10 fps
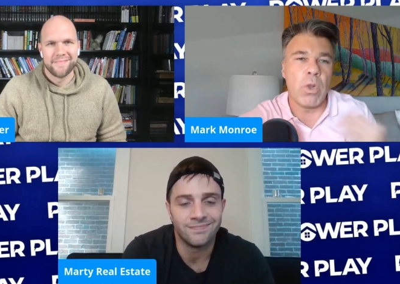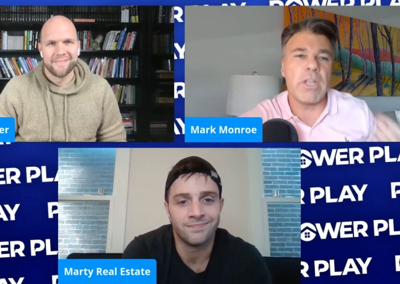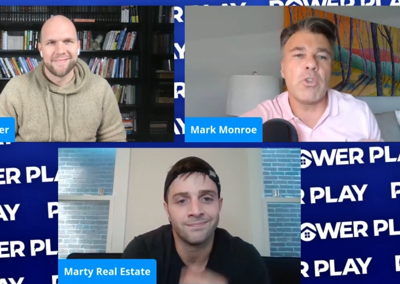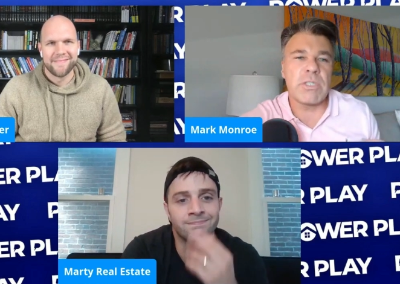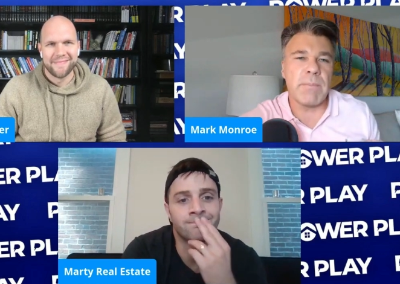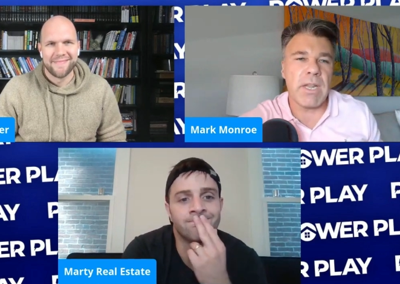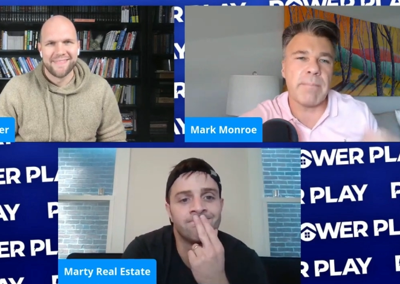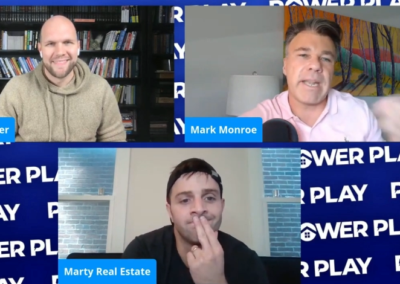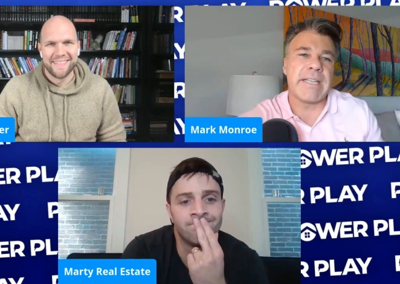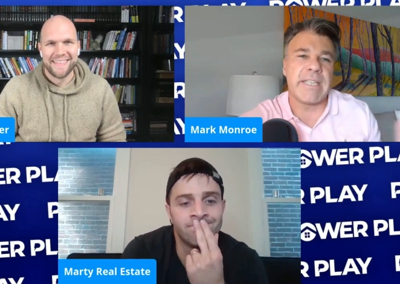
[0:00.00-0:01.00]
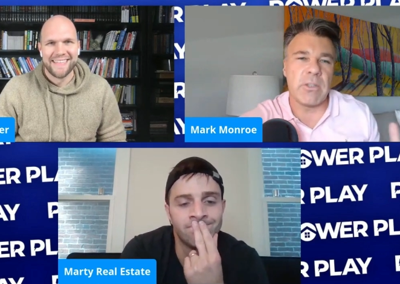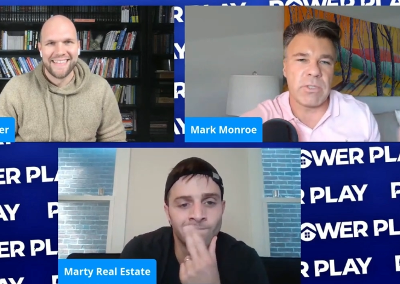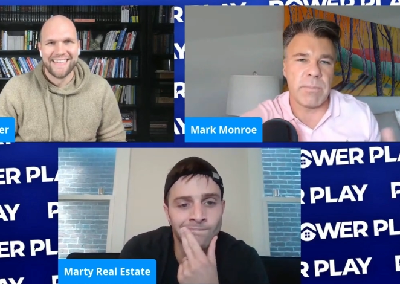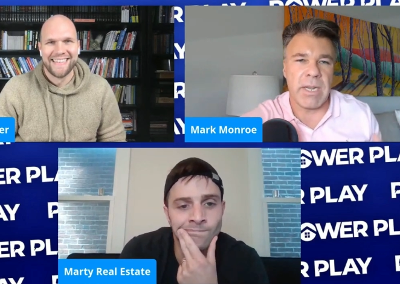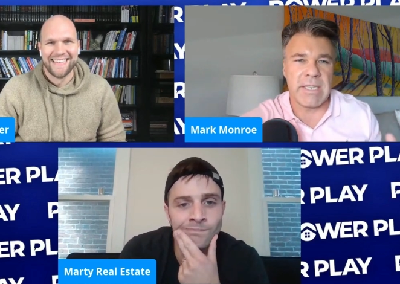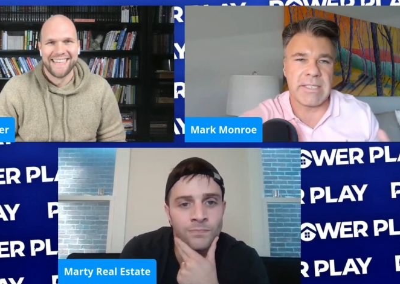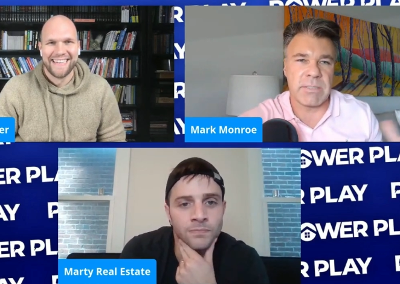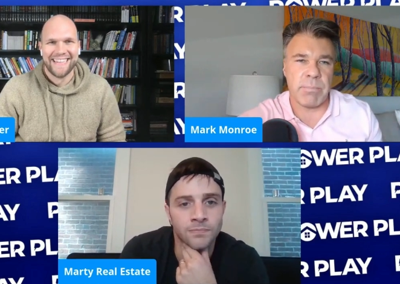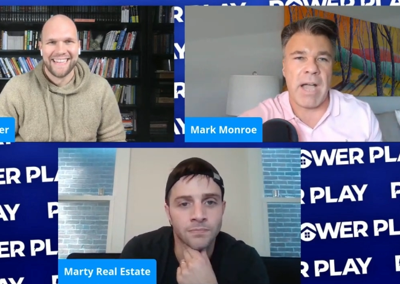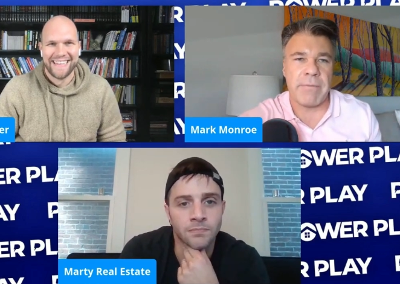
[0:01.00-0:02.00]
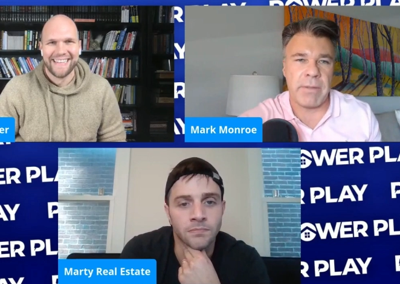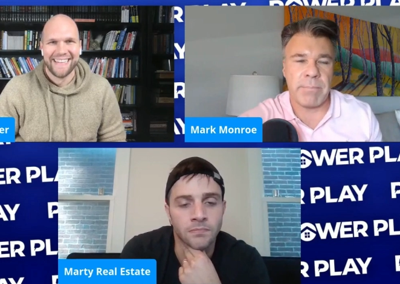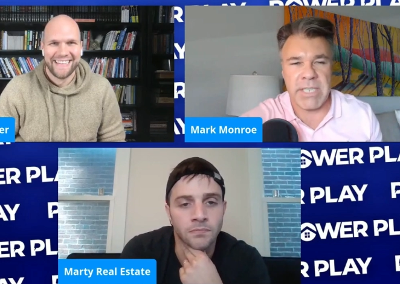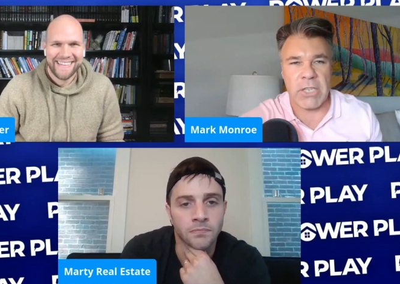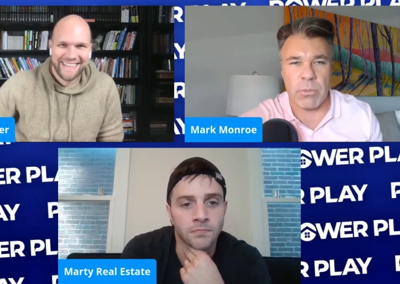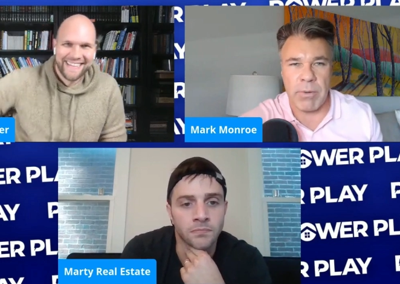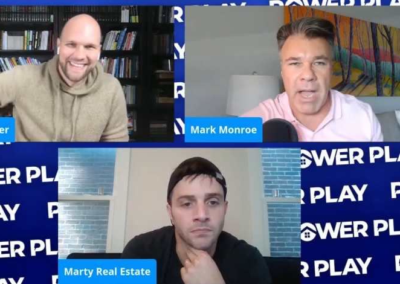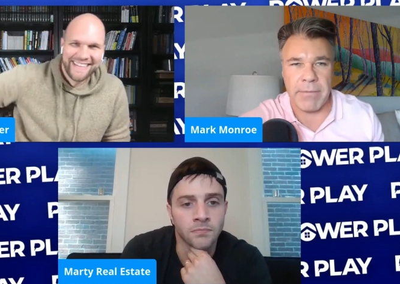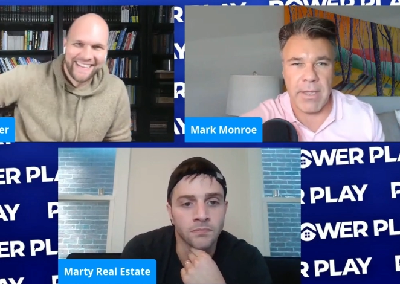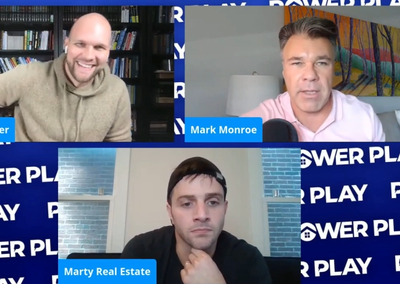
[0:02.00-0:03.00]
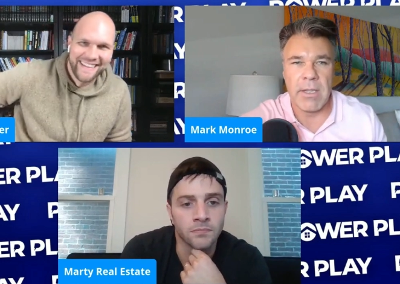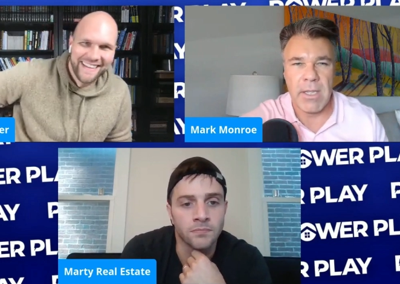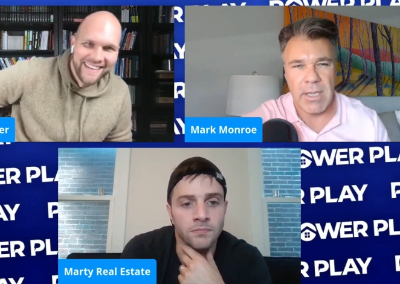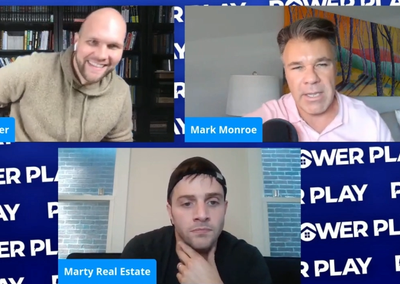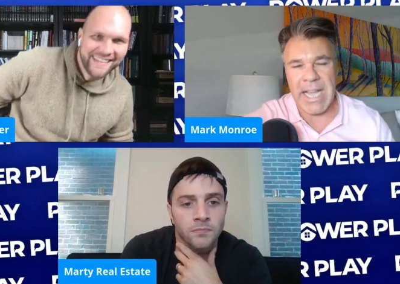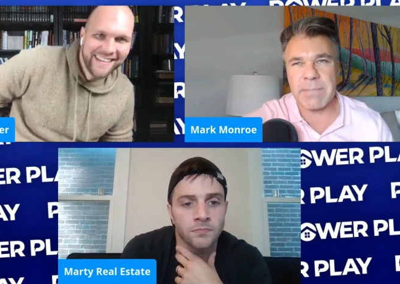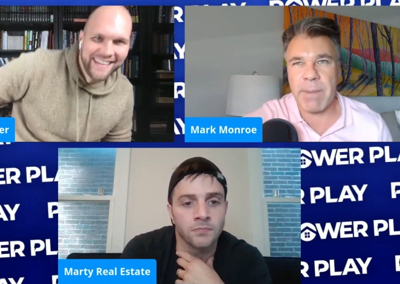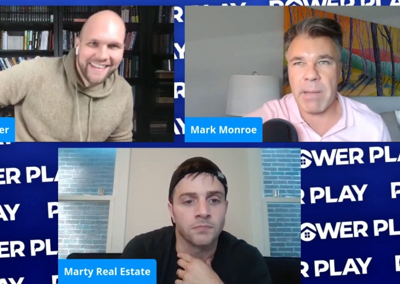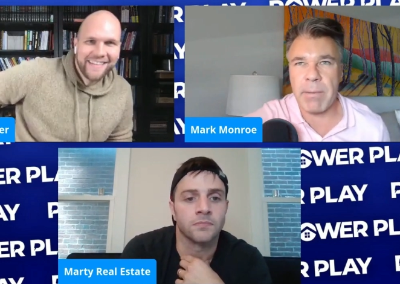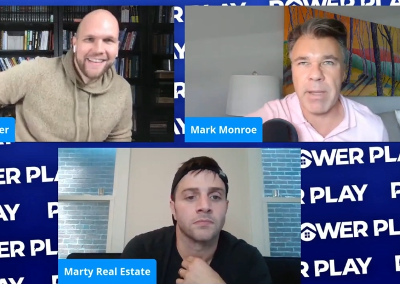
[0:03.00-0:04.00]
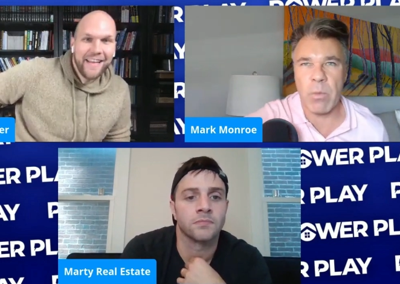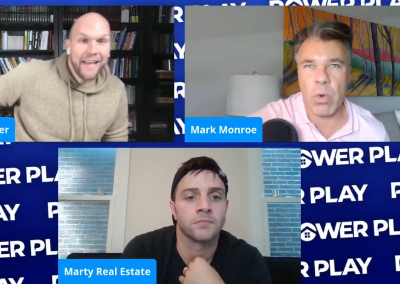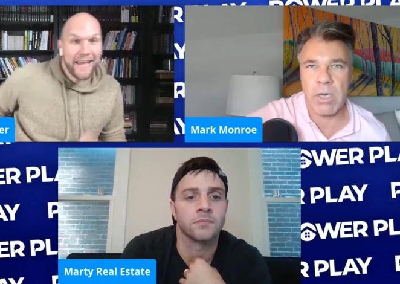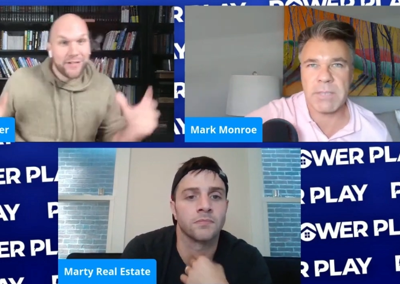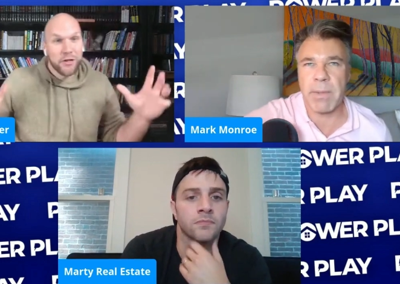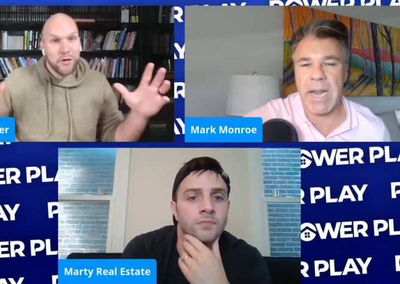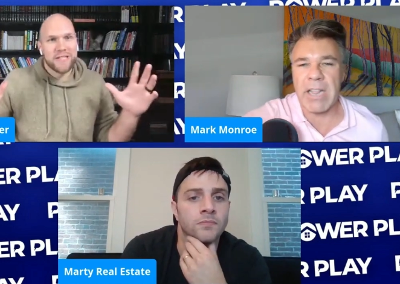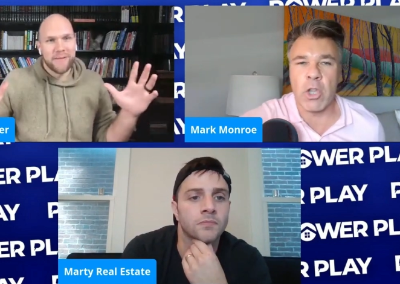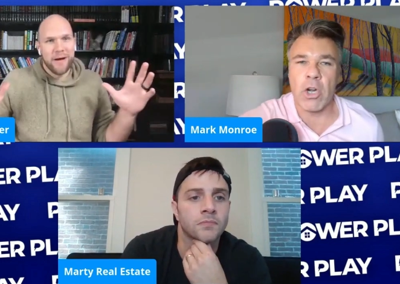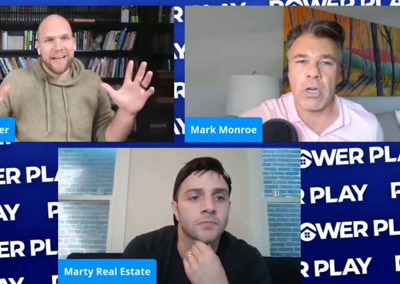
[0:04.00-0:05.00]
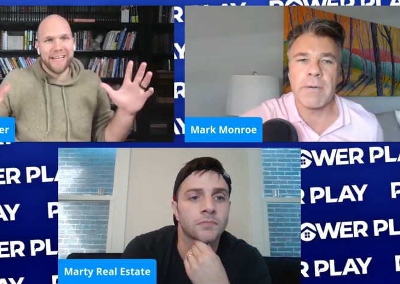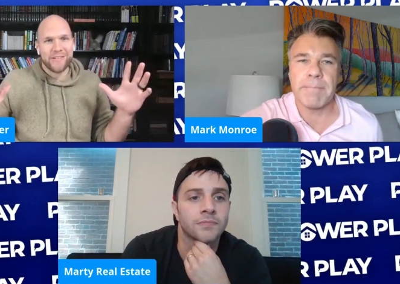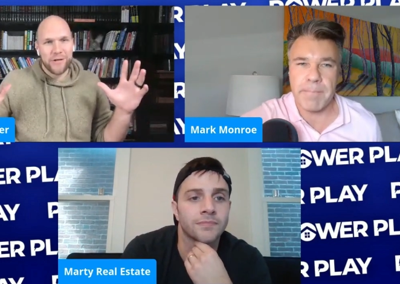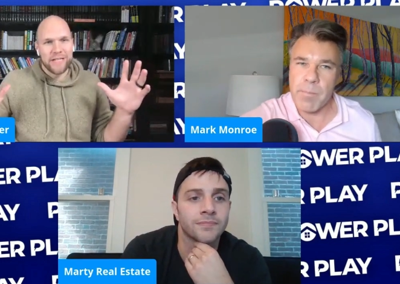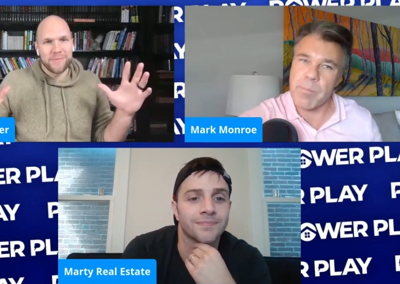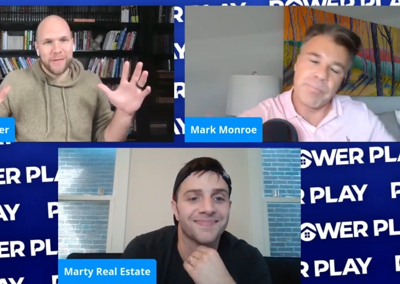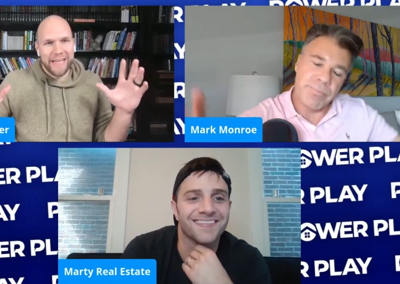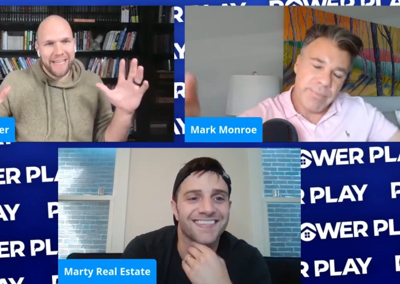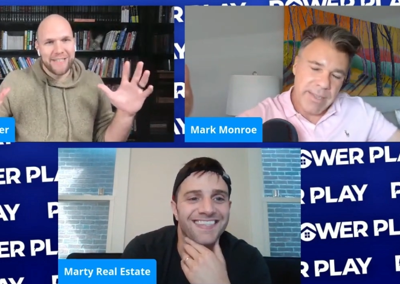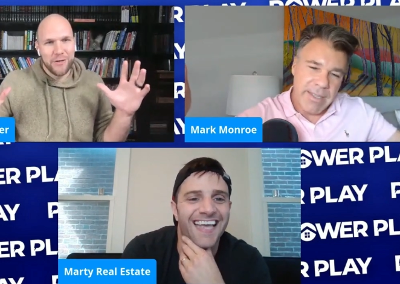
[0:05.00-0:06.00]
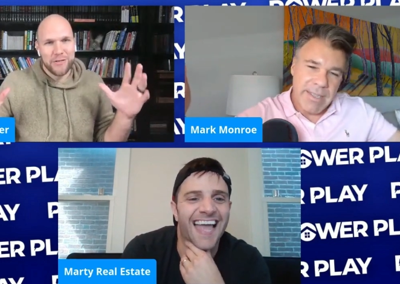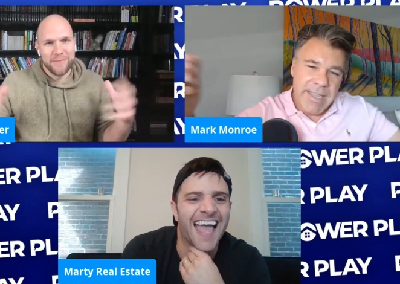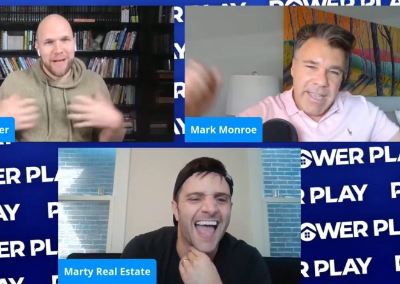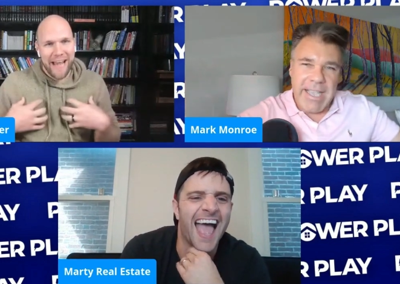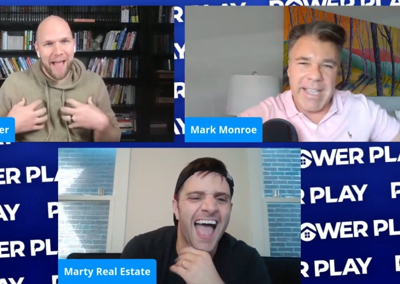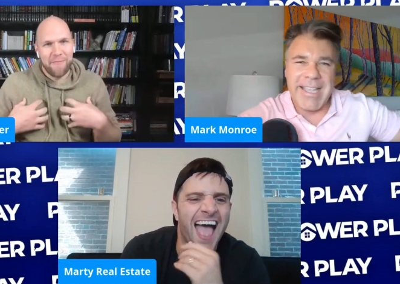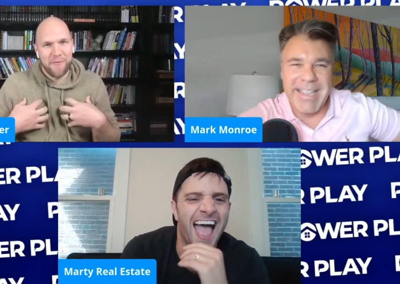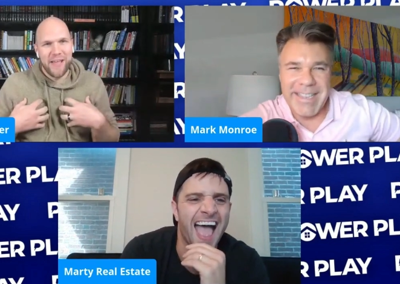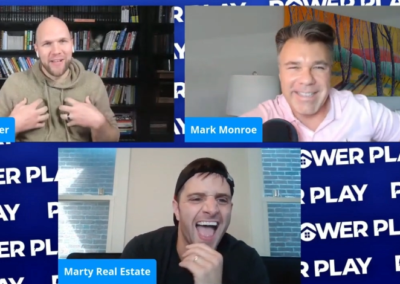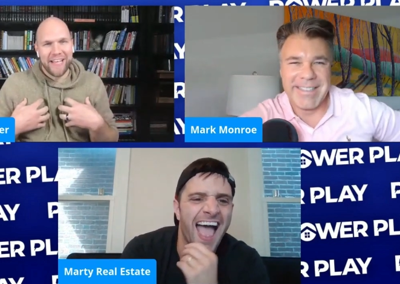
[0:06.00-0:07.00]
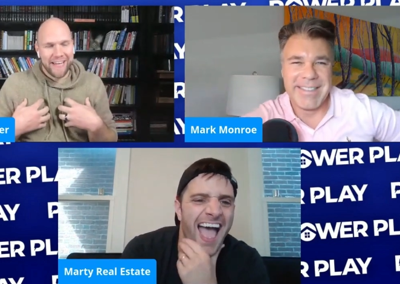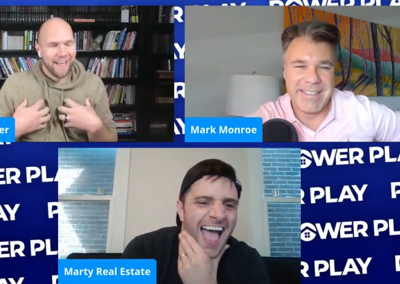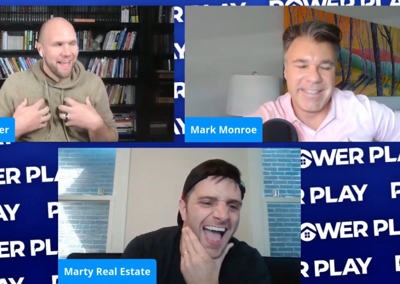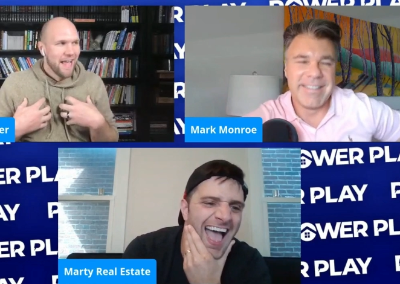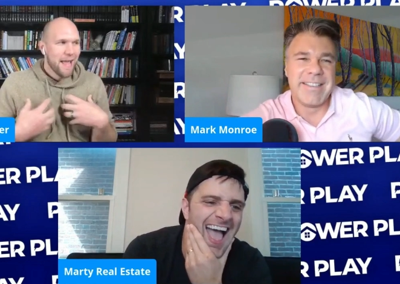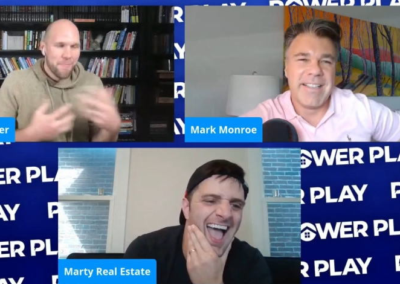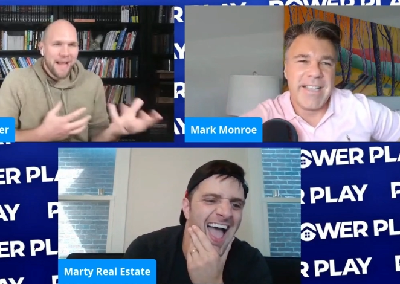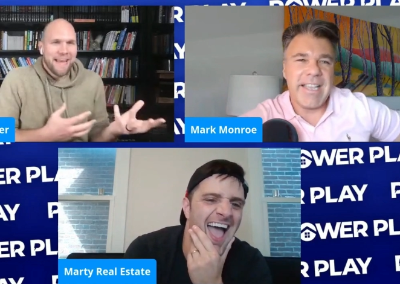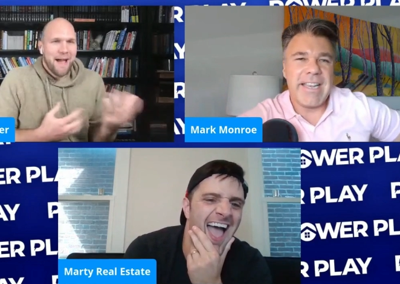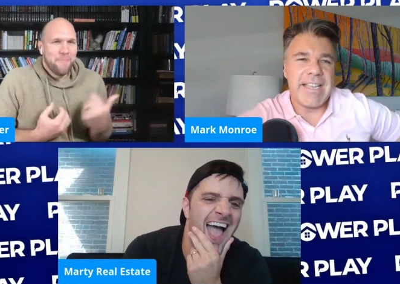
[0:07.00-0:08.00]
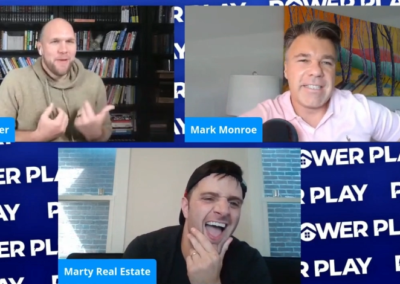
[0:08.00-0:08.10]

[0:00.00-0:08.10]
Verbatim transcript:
Speaker 1: really lose money, but I did lose money because there's profit, potential profit. That's probably
Speaker 2: worse. It's losing money. Trust me, it's losing money. I feel it. It might not